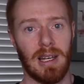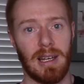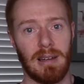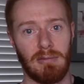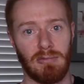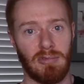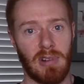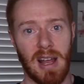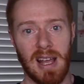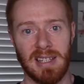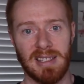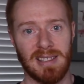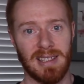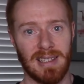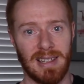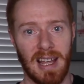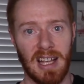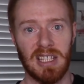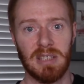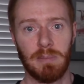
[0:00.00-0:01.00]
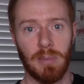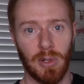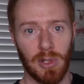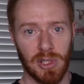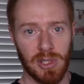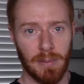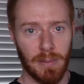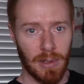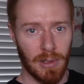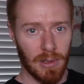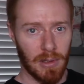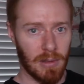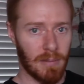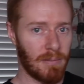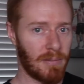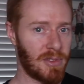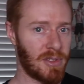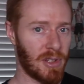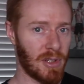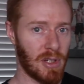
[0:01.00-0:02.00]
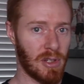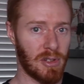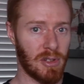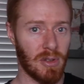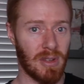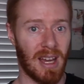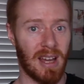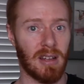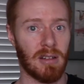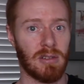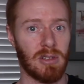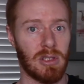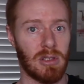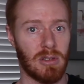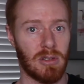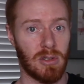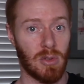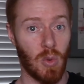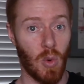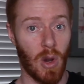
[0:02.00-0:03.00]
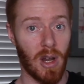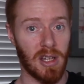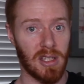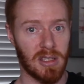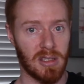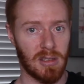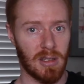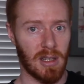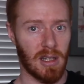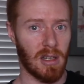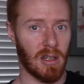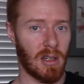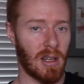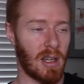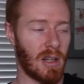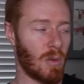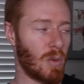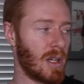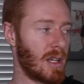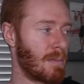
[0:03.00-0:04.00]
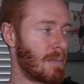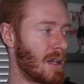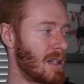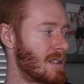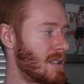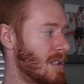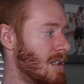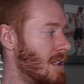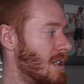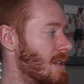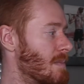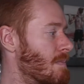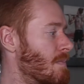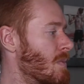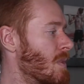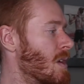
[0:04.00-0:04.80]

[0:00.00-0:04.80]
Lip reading: rest, legs, push, pull. So you do that twice in a week basically.